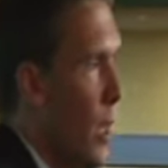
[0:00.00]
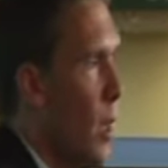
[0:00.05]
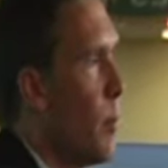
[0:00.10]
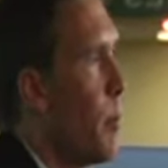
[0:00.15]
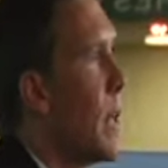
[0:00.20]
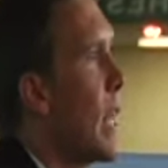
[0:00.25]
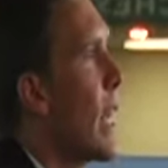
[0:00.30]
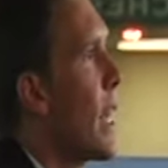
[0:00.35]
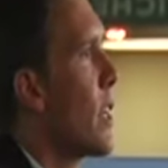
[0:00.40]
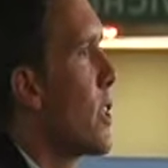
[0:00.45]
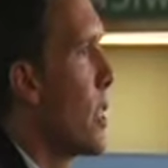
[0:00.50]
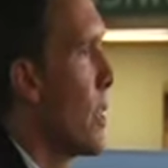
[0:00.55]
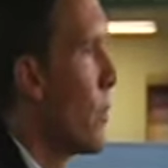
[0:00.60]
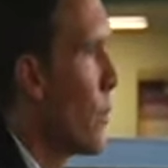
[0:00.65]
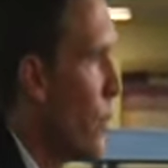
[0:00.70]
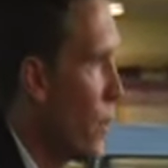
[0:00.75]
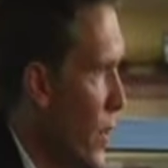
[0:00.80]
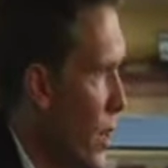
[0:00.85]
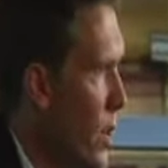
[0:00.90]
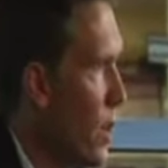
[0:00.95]
Because in
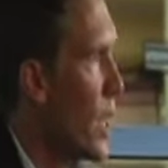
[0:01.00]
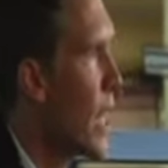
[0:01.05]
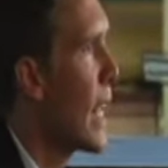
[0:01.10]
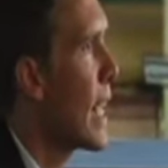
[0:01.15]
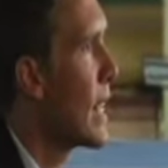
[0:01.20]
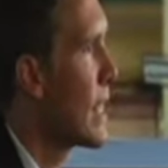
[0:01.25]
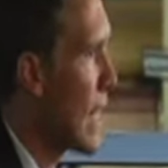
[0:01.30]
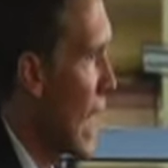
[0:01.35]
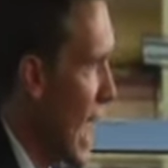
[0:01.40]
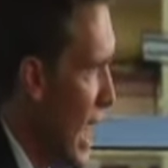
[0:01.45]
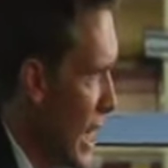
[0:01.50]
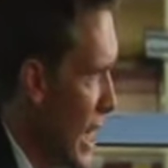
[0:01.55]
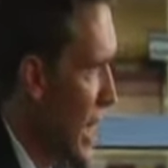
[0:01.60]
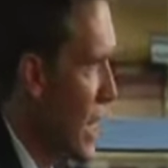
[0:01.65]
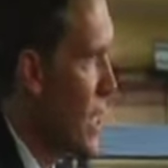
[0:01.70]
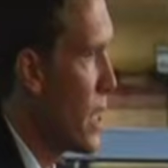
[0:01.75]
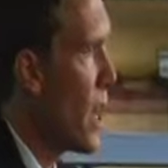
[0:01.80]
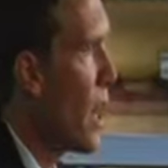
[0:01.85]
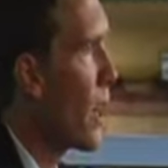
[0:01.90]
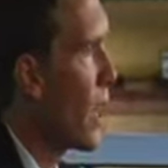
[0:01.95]
fear and anxiety at a
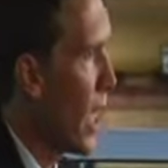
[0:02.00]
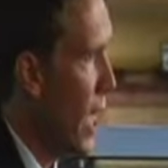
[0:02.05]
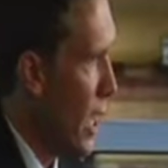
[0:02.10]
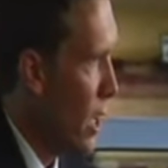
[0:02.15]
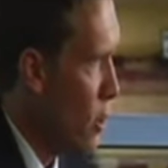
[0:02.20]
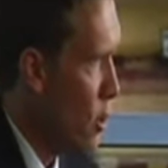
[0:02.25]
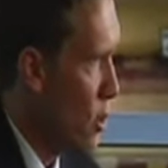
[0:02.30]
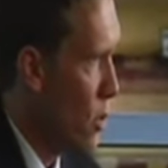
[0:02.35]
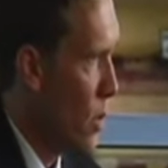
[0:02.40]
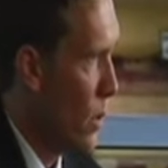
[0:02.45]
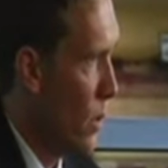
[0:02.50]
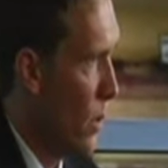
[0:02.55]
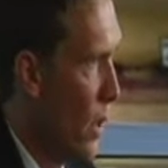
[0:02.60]
young age,